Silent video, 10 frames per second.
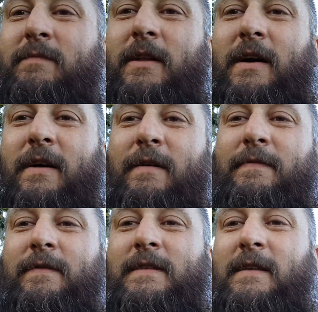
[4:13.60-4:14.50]
love,
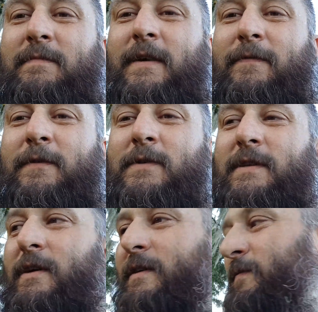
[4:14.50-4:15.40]
sending me a few
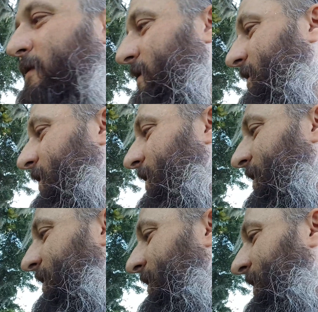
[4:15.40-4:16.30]
slugs for this
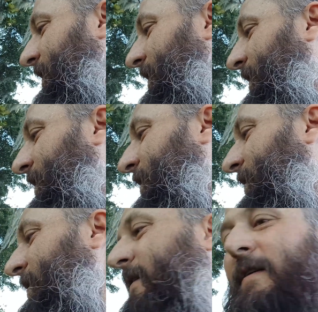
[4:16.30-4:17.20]
gun.
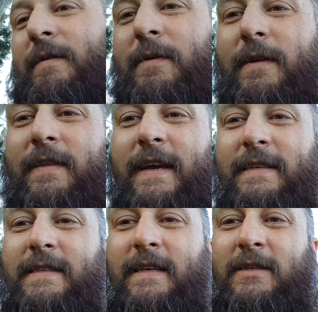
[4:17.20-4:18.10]
I want to thank
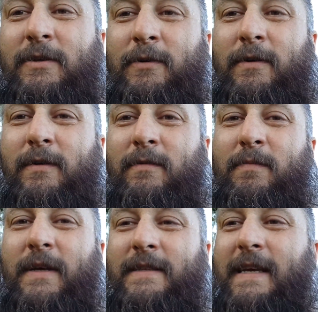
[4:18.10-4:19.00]
Sig Shooter,
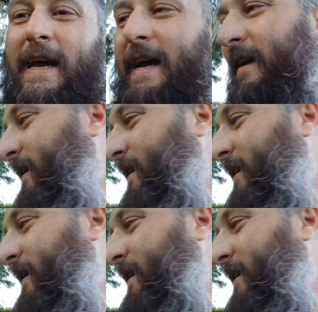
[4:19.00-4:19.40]
Bensac.